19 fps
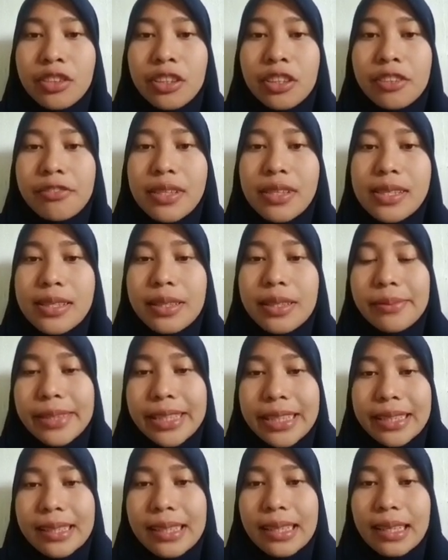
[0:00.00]
good
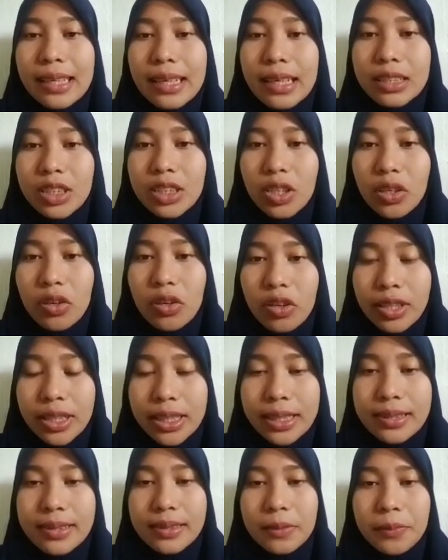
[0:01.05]
visibility
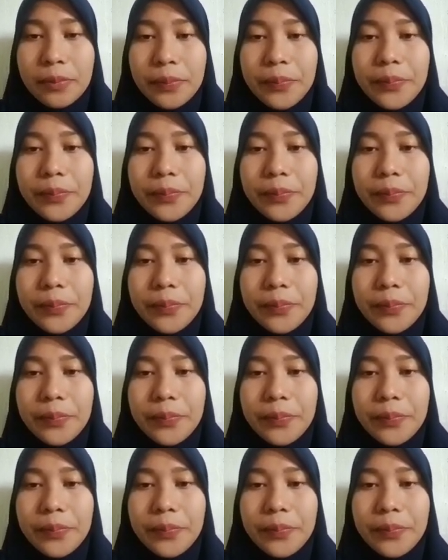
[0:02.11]
categories.